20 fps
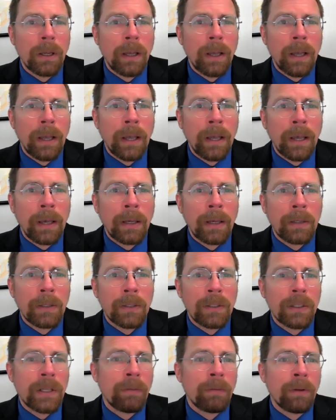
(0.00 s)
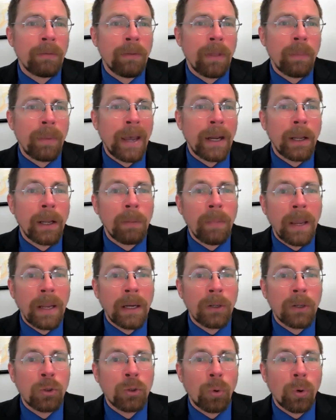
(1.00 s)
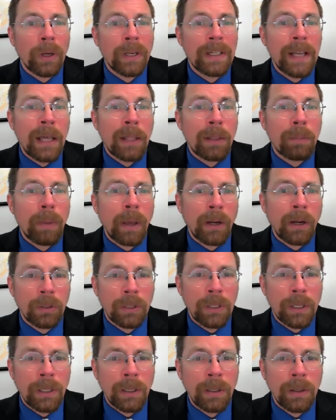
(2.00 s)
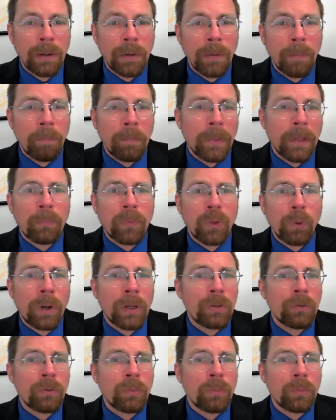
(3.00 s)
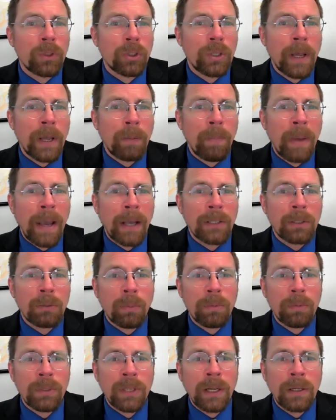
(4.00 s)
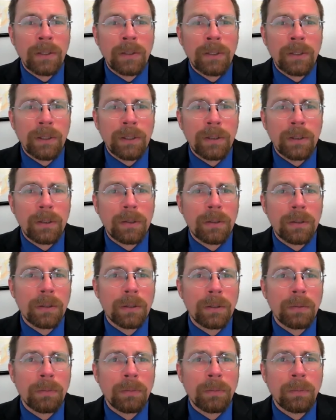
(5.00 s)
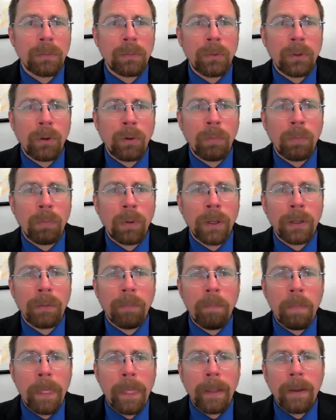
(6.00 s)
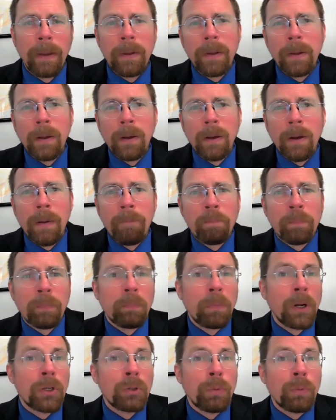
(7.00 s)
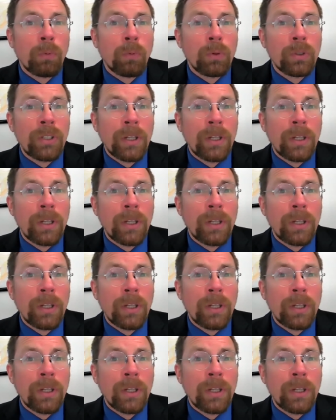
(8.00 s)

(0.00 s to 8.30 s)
and 7 of them had a mandatory death penalty. The rest of them just had maximum sentences. But punishment was